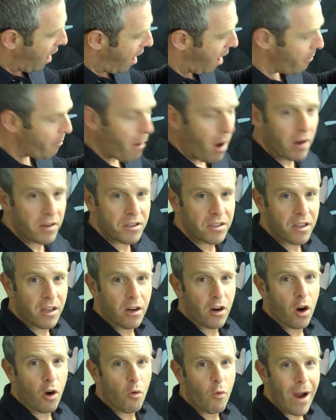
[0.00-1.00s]
amongst the
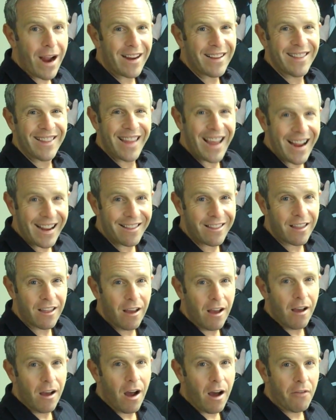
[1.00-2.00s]
correct length
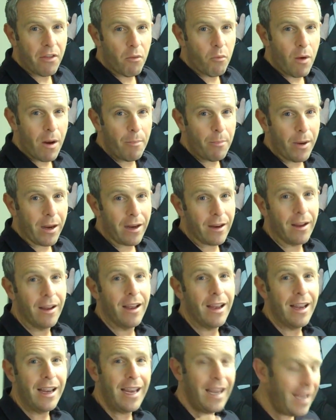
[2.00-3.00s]
of the ripping.
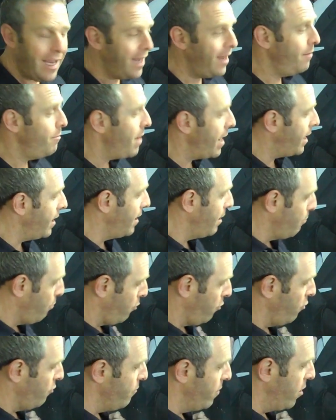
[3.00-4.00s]
He made an
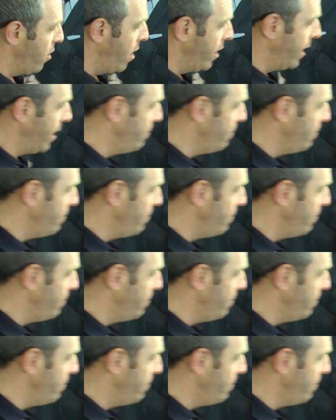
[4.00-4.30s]
improvement on